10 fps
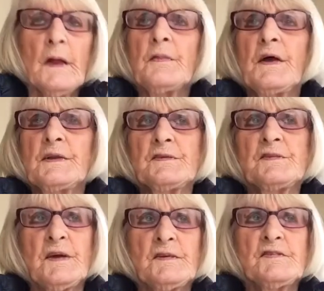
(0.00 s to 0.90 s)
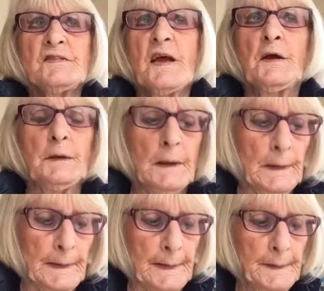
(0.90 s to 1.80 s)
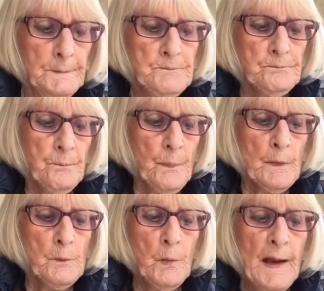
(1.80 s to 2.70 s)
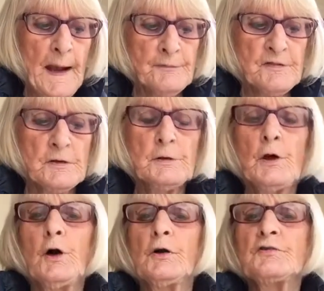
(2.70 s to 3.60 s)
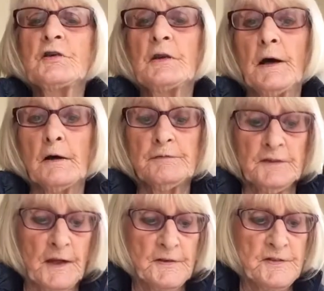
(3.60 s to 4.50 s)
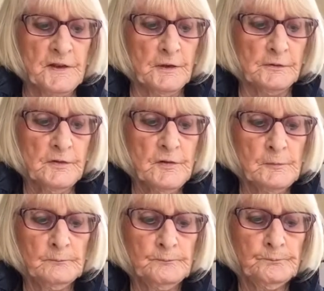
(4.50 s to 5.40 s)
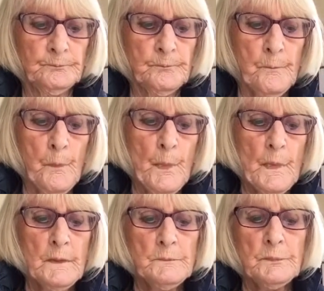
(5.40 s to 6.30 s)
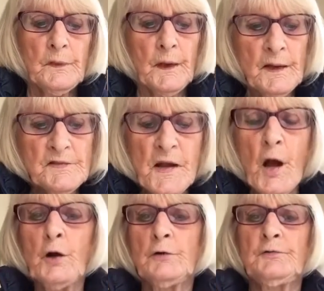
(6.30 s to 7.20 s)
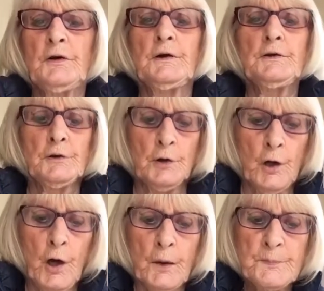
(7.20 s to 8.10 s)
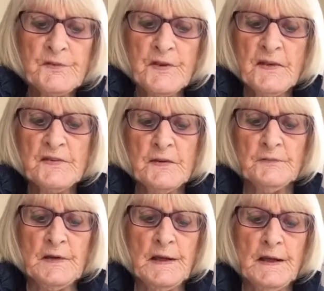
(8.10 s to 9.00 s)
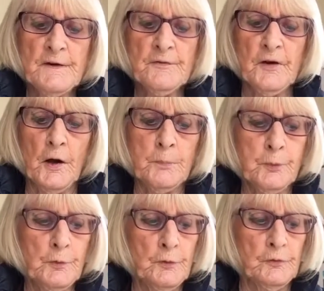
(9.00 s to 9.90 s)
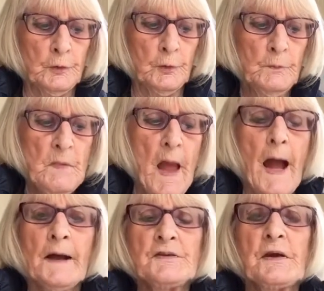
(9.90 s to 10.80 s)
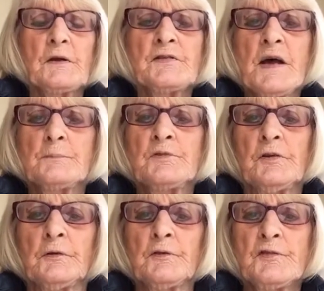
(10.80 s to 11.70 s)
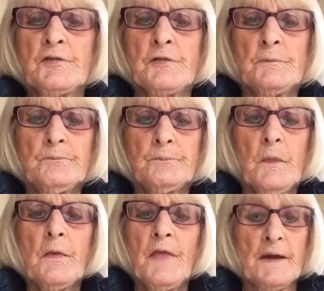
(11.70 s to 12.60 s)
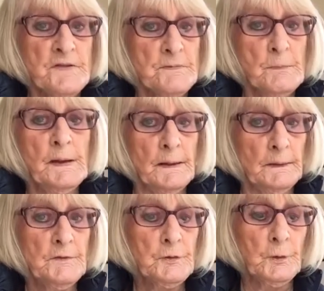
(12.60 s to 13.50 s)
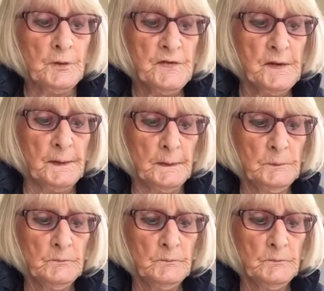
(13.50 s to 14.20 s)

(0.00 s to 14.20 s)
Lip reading: Then it says, secondly, we have to learn to laugh at ourselves. Get over your obsessive need for approval and acceptance. That's me to a T.